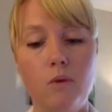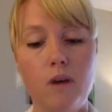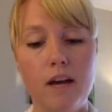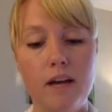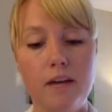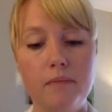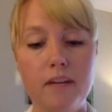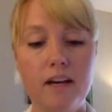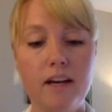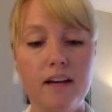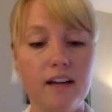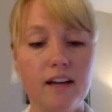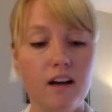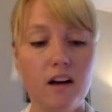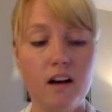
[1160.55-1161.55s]
I'm not
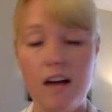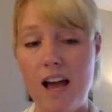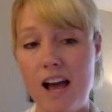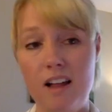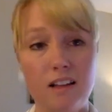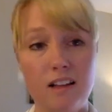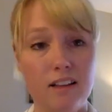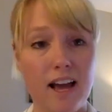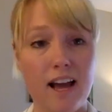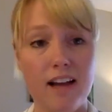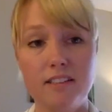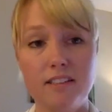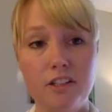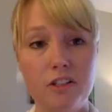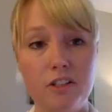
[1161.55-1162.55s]

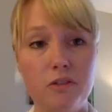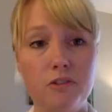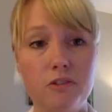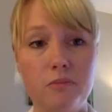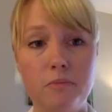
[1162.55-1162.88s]
asking you to